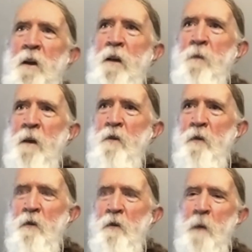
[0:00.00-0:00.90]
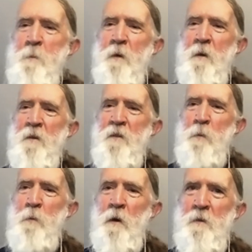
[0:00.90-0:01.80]
take advantage of the
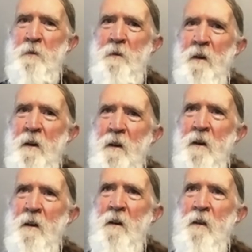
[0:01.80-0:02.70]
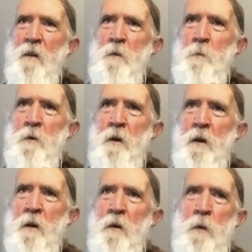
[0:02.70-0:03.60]
sapwells. This
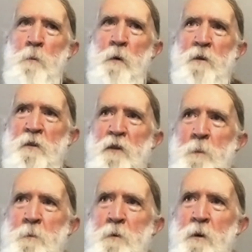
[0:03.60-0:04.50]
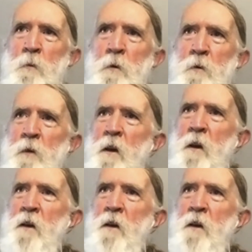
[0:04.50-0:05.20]
particular red-breasted sapsucker was